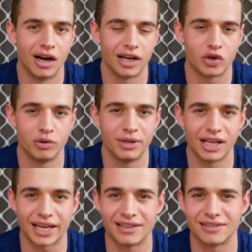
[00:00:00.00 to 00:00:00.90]
It could be
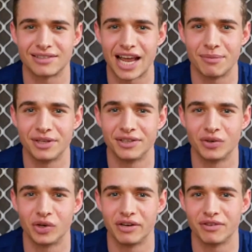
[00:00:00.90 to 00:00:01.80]
like entertainment,
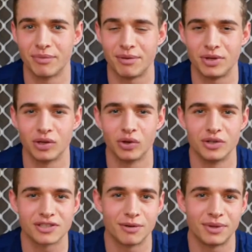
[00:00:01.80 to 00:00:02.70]
or even maybe you
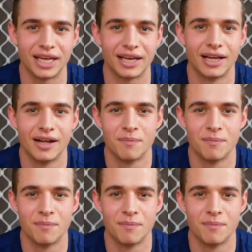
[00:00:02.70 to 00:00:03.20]
learned something,